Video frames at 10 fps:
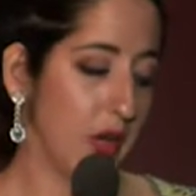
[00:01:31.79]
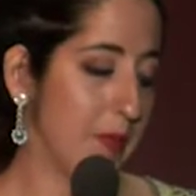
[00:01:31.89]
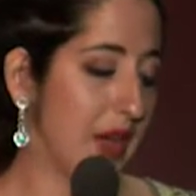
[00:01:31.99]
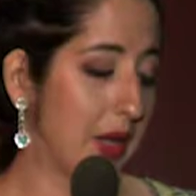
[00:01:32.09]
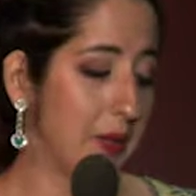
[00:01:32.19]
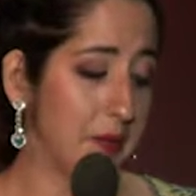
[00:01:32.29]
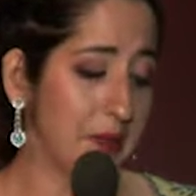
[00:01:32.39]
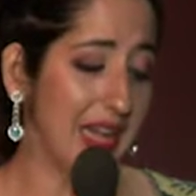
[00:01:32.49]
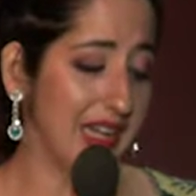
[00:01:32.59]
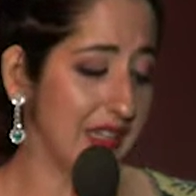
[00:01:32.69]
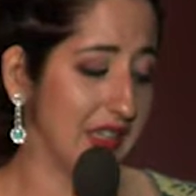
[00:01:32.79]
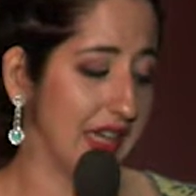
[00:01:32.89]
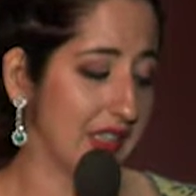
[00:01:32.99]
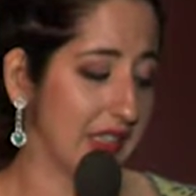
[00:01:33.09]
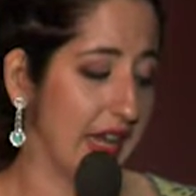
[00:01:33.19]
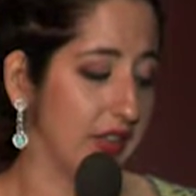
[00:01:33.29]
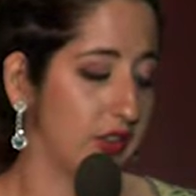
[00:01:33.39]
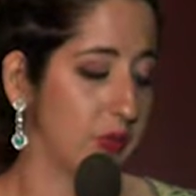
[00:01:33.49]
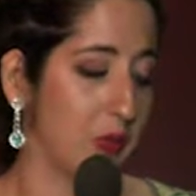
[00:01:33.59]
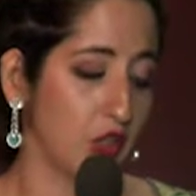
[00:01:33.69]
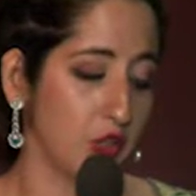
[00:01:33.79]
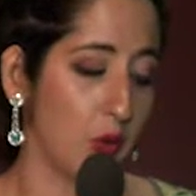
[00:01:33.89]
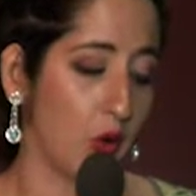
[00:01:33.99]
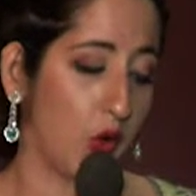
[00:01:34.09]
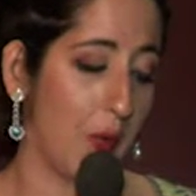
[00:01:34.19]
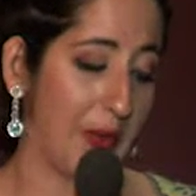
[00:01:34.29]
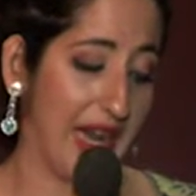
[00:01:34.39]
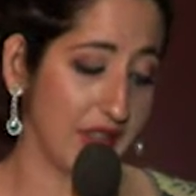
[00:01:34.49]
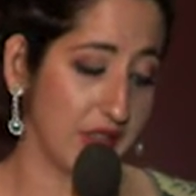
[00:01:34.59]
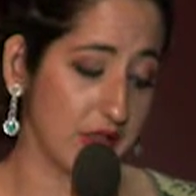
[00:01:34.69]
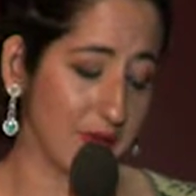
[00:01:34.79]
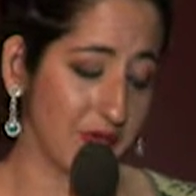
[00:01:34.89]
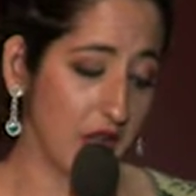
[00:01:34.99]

making the ascent much more complex.